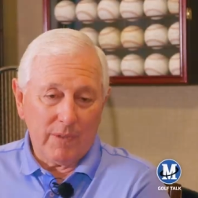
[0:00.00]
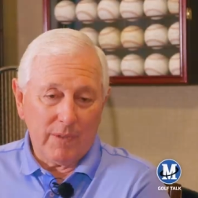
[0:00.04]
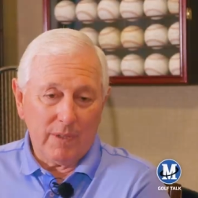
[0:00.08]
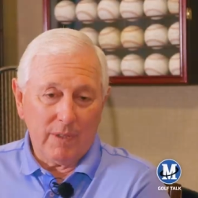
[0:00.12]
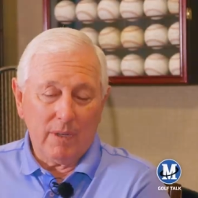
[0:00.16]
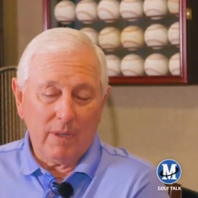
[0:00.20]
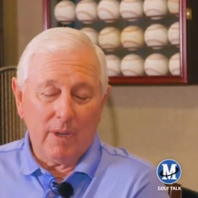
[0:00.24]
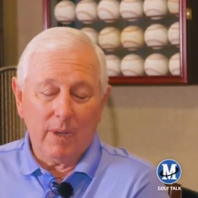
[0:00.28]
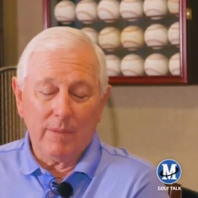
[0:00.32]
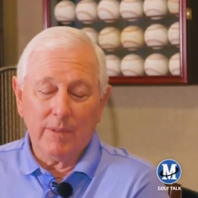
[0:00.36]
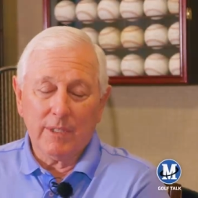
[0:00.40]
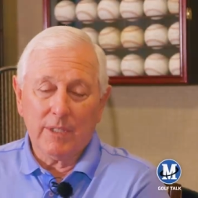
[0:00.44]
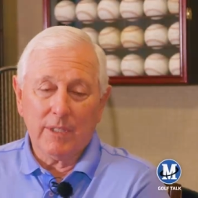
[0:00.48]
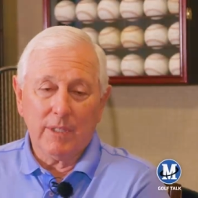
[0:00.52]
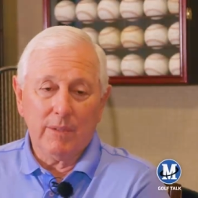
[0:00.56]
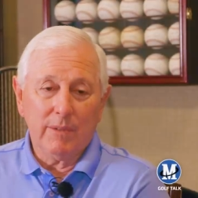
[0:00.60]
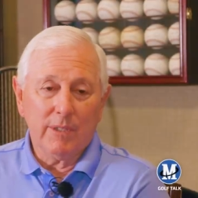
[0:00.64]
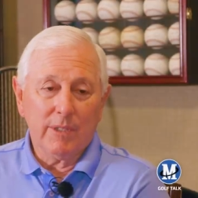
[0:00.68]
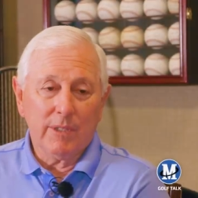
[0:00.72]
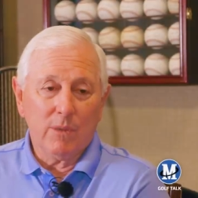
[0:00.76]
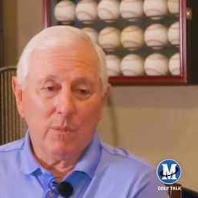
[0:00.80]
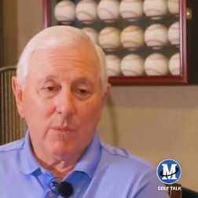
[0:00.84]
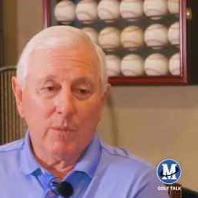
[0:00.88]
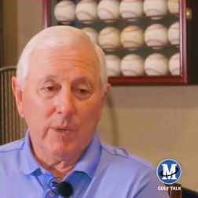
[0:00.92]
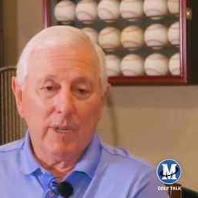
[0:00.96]
Phil obviously
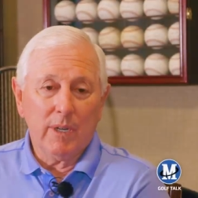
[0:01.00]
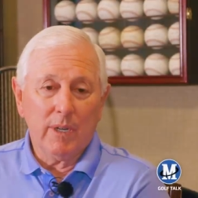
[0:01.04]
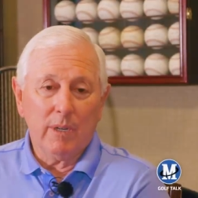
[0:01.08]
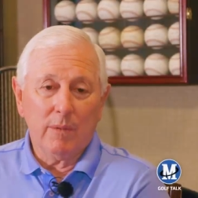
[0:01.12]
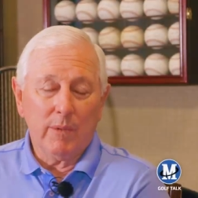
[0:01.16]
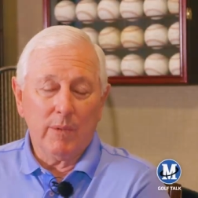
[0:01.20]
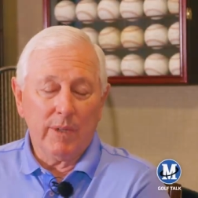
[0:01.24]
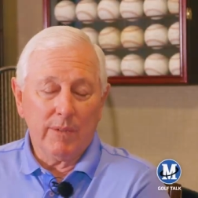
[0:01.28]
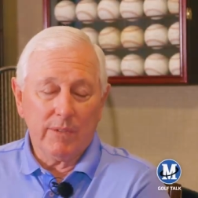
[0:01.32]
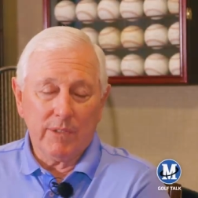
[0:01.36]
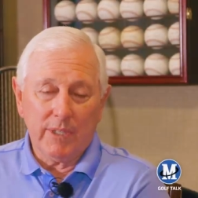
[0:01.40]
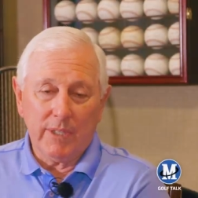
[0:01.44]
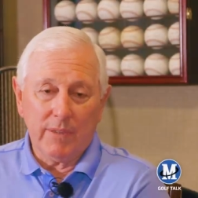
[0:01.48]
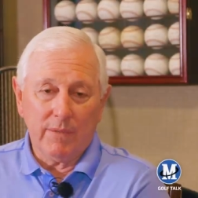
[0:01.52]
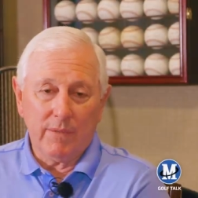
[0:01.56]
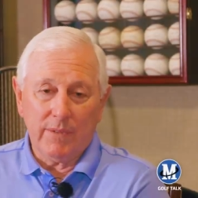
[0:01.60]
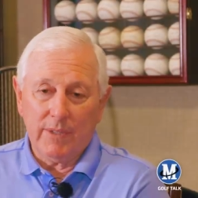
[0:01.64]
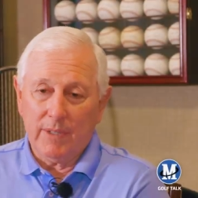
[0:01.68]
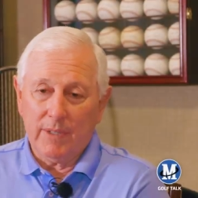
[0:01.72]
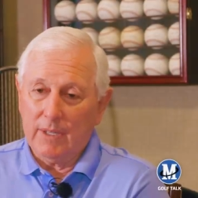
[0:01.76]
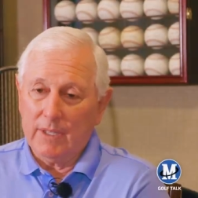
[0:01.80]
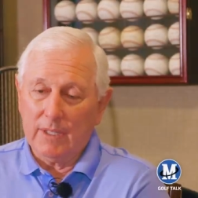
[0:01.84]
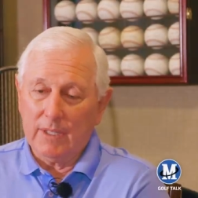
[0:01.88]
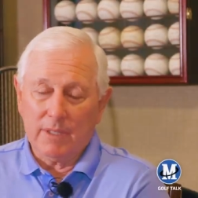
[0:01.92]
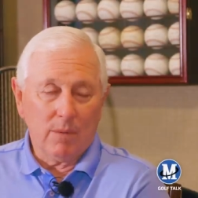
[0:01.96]
was a winner. And we've seen
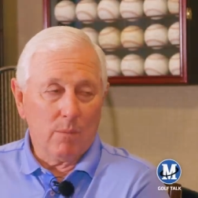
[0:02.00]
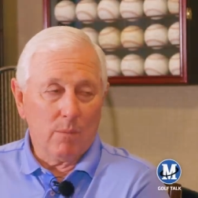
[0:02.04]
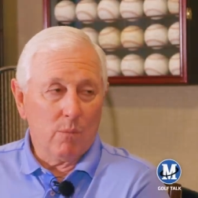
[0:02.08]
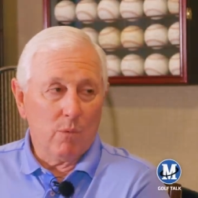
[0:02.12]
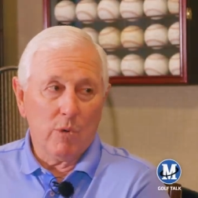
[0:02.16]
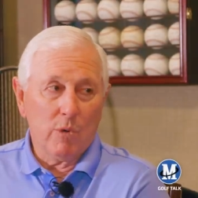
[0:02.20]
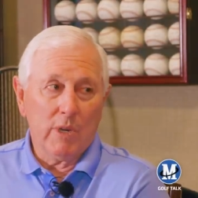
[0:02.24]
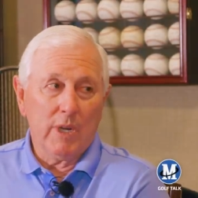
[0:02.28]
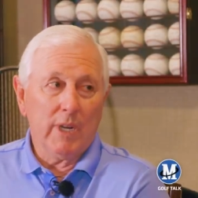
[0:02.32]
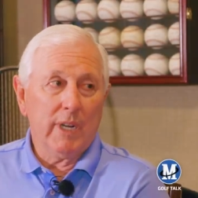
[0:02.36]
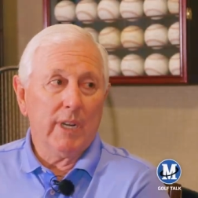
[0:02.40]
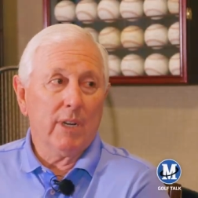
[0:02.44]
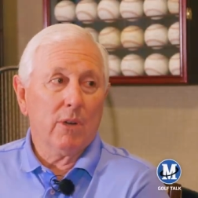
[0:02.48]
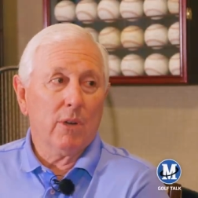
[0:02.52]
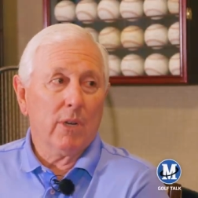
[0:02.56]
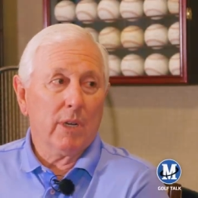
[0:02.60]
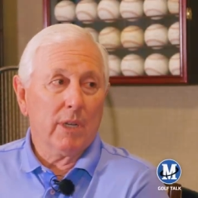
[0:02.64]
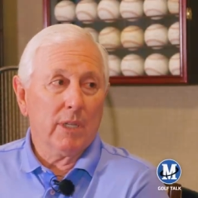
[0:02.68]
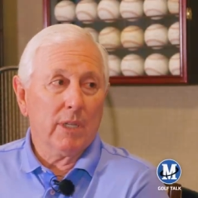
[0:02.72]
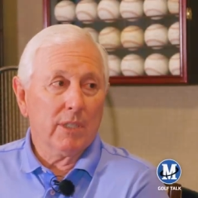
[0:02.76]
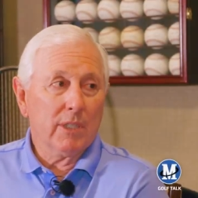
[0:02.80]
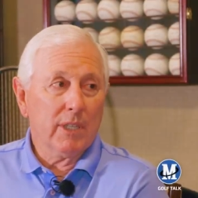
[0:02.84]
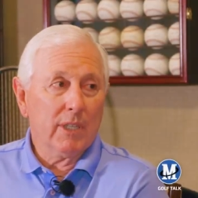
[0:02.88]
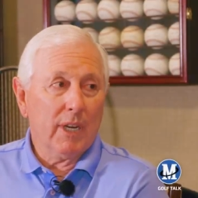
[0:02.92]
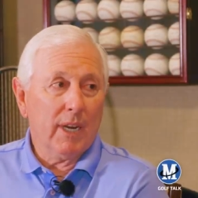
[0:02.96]
Phil hit some really
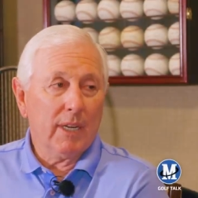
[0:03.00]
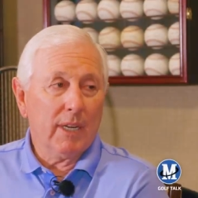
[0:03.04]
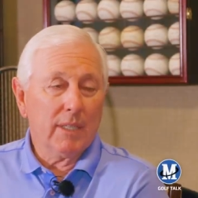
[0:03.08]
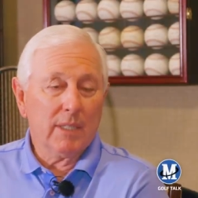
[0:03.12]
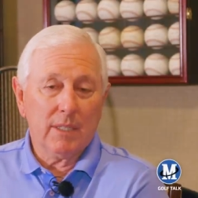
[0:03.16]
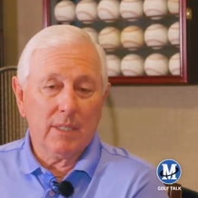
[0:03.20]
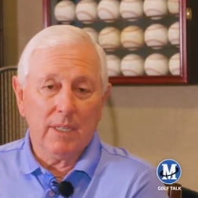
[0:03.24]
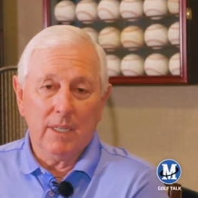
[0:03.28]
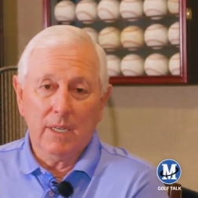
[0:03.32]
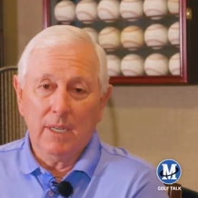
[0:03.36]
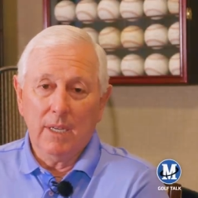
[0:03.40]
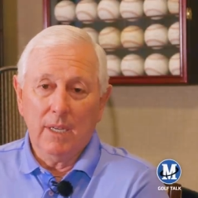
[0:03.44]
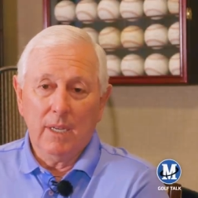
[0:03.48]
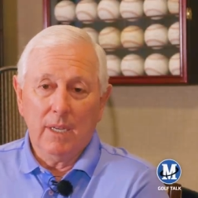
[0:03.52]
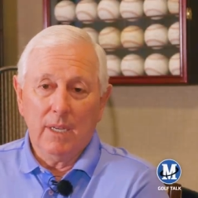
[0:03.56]
crooked shots.